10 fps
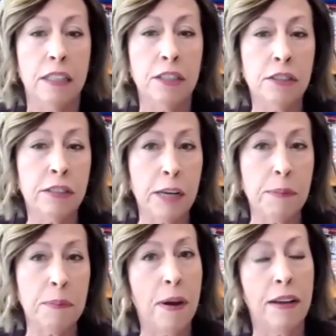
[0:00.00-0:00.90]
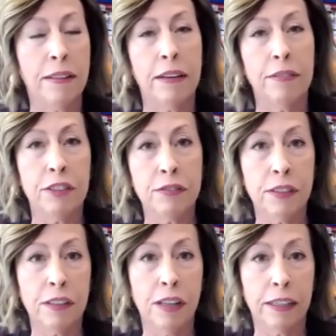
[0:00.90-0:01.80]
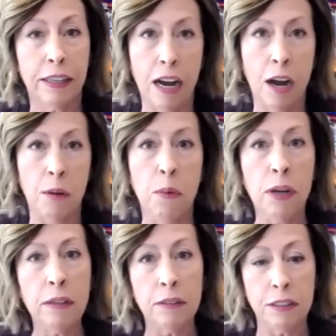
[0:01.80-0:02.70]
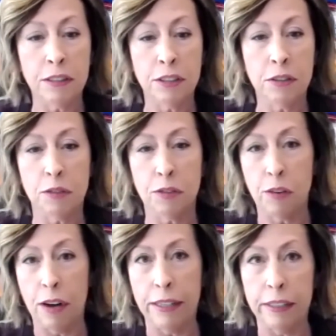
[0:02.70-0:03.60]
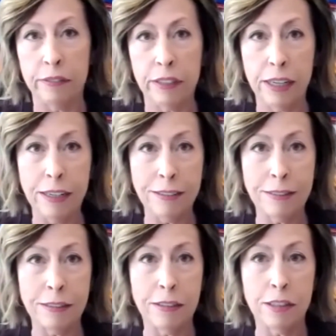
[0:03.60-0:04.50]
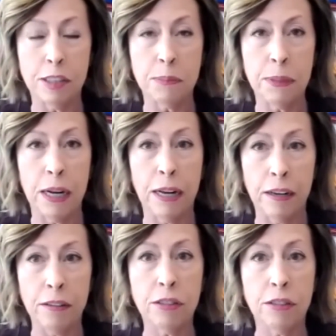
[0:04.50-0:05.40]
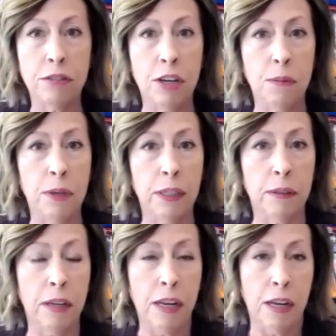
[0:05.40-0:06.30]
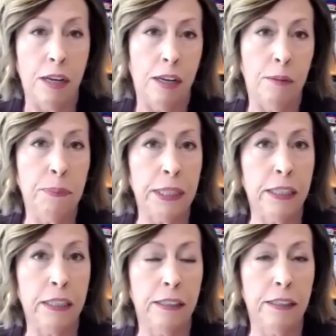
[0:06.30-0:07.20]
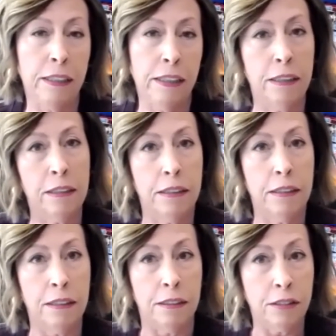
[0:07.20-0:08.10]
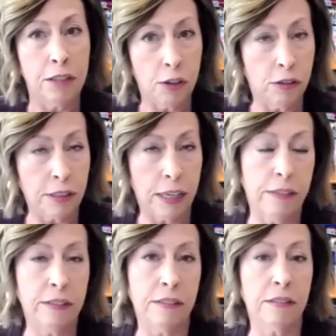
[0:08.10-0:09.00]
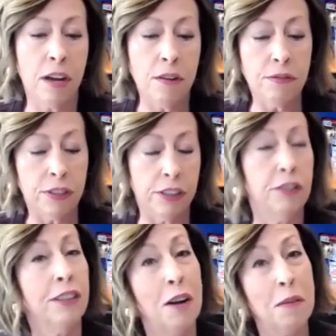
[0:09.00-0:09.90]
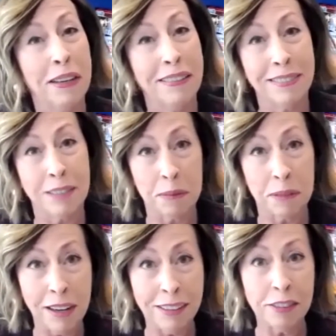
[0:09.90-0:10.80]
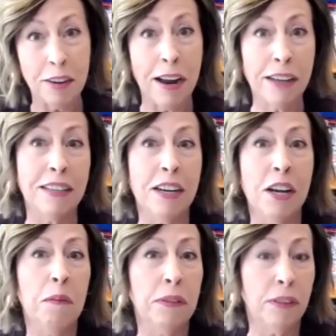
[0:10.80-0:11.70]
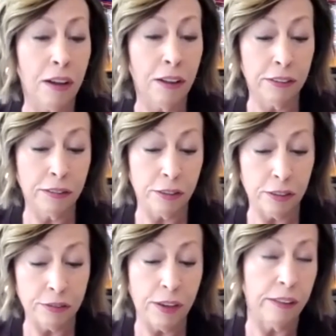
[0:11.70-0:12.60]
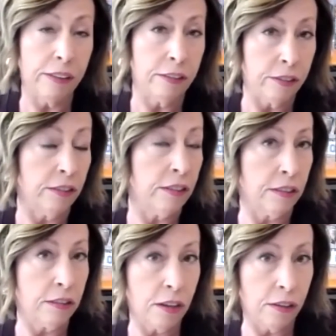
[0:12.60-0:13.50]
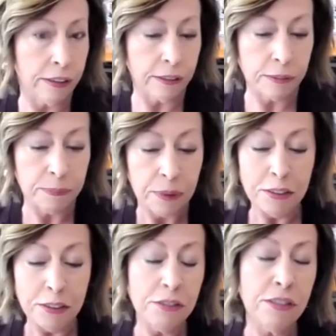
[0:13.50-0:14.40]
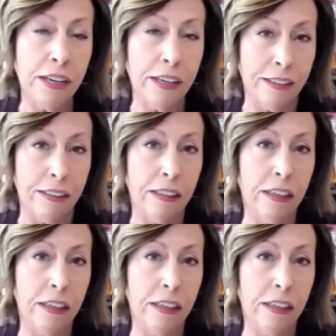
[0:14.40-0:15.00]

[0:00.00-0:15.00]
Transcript: do keep in mind that if you feel like, I want to do a variety of cases, but I also don't want to be in a total state of discomfort, you can always subcontract with other certified legal nurse consultants. Suzanne,